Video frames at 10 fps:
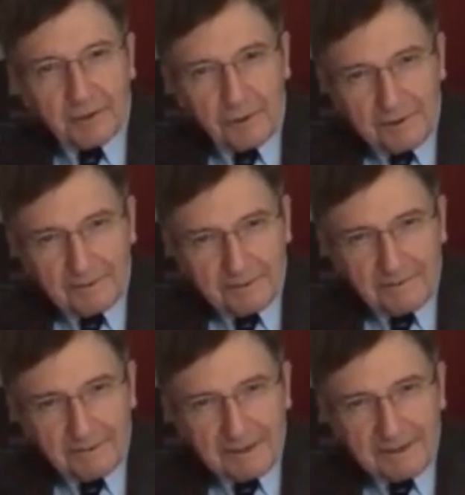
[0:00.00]
was not so
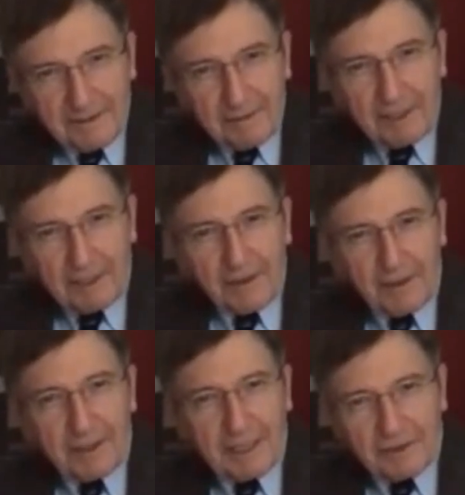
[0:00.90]
good.
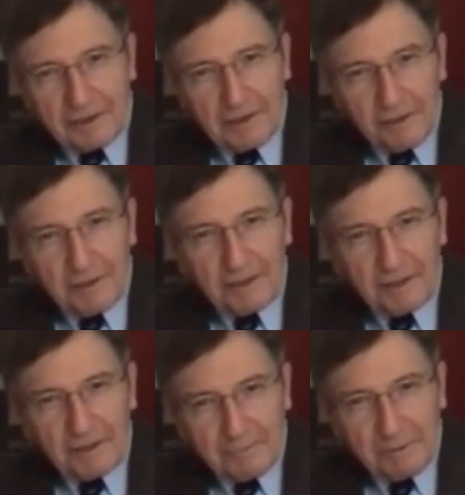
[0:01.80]
When I heard
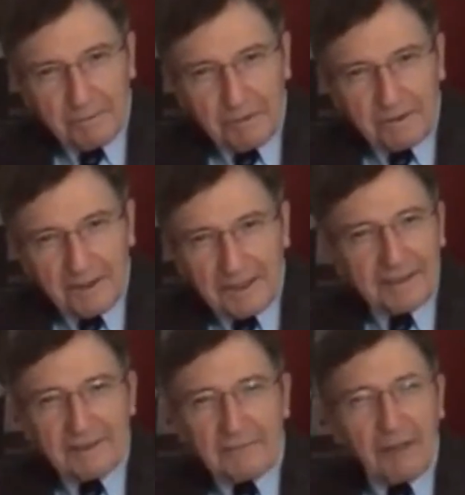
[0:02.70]
Alcione and other
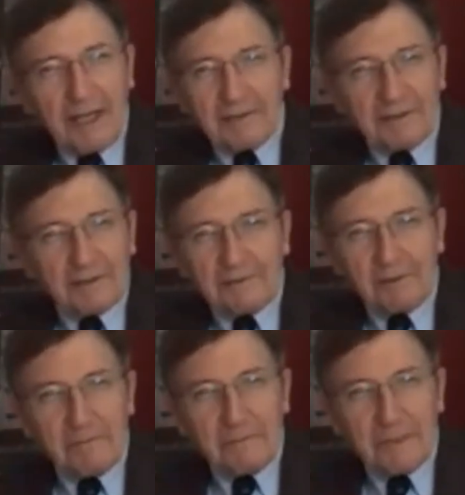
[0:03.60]
people, I said,
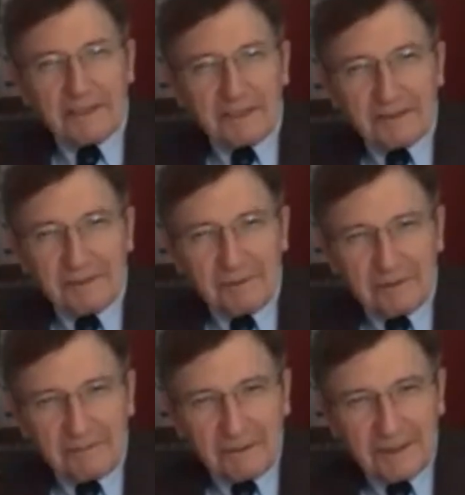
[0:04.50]
wow, so romantic,
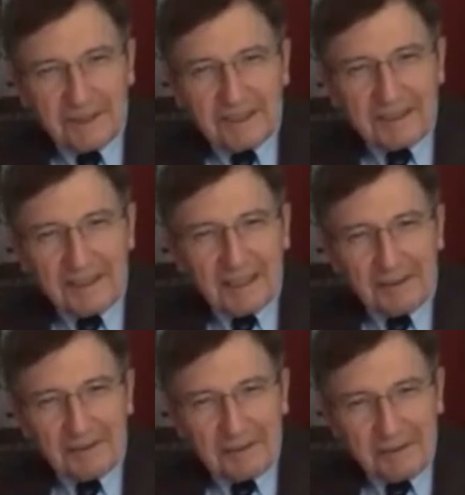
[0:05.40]
so wonderful.
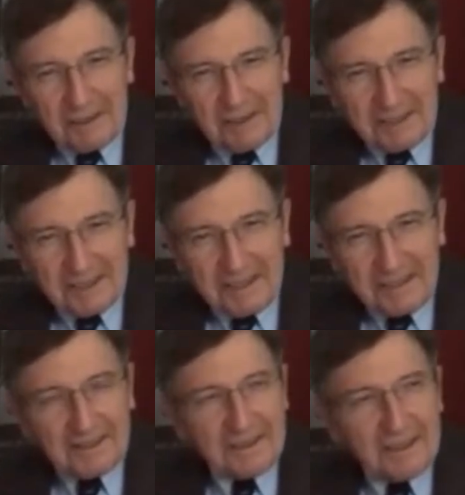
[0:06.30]
Then I heard the
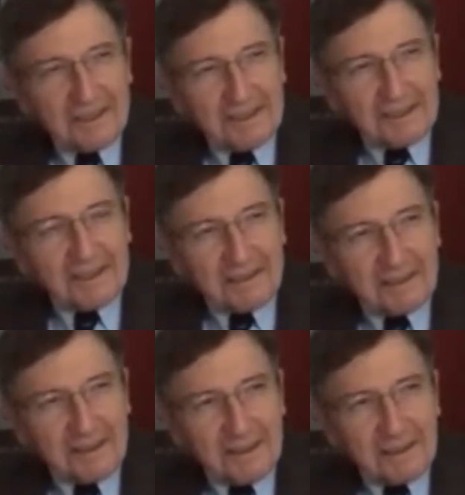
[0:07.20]
translation. It
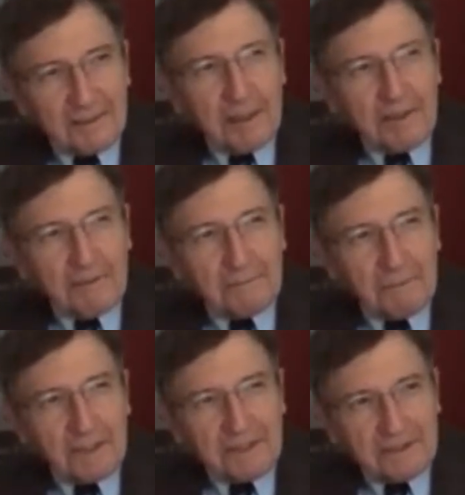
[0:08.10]
said, where have you
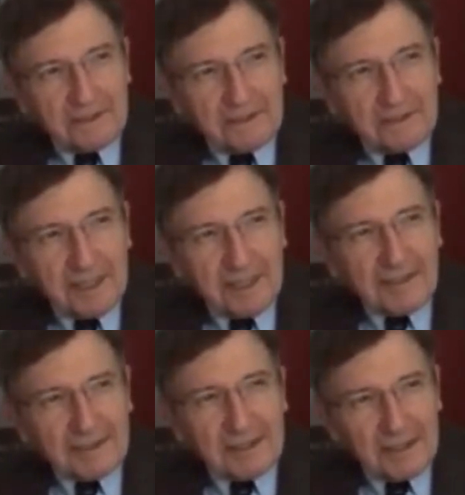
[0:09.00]
been? Take
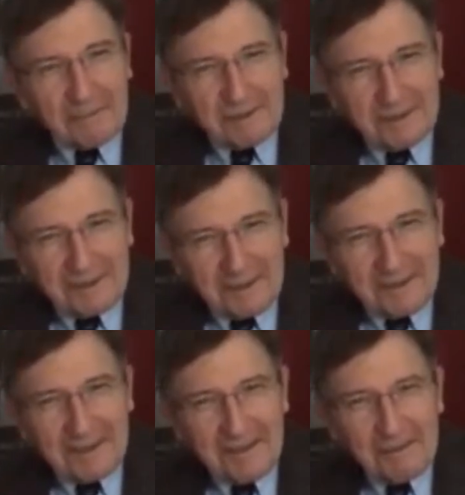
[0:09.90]
out the garbage.
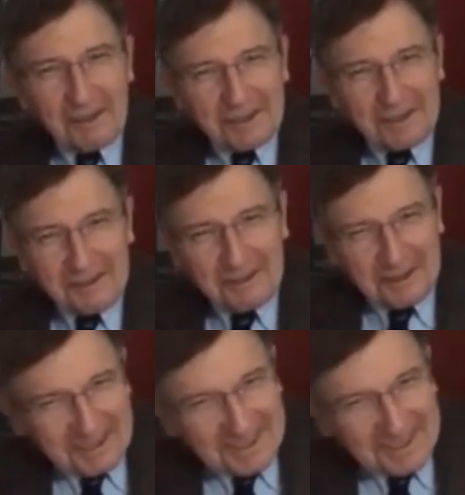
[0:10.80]
Walk the dog.